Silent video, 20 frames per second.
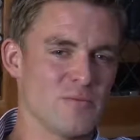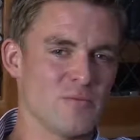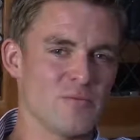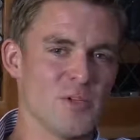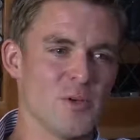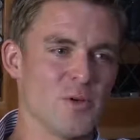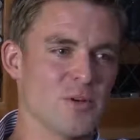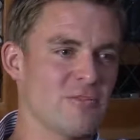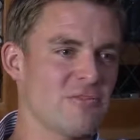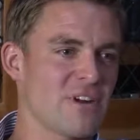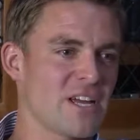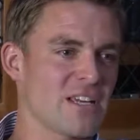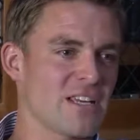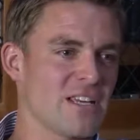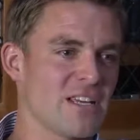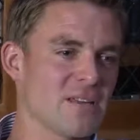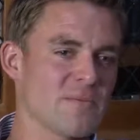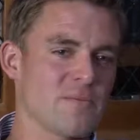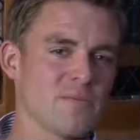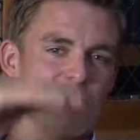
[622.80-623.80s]
You want a
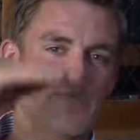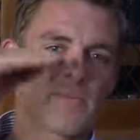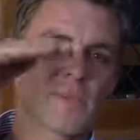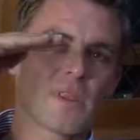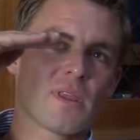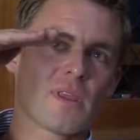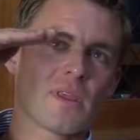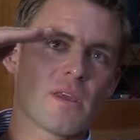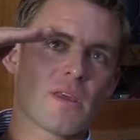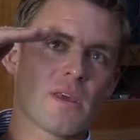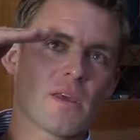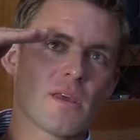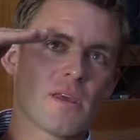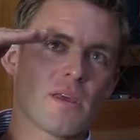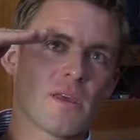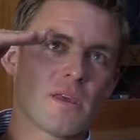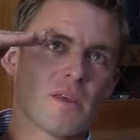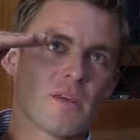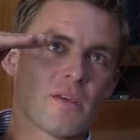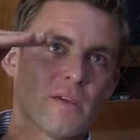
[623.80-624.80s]
ranking?
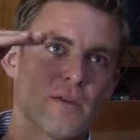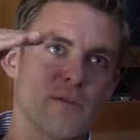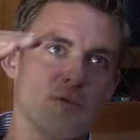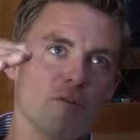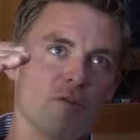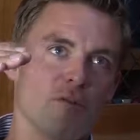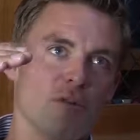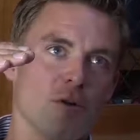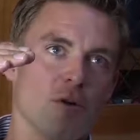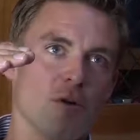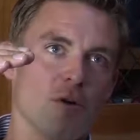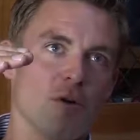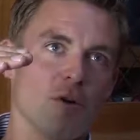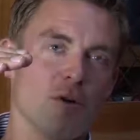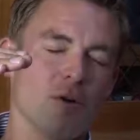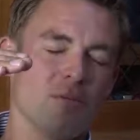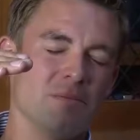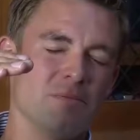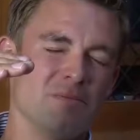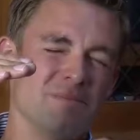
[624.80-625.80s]

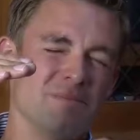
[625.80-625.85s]
4,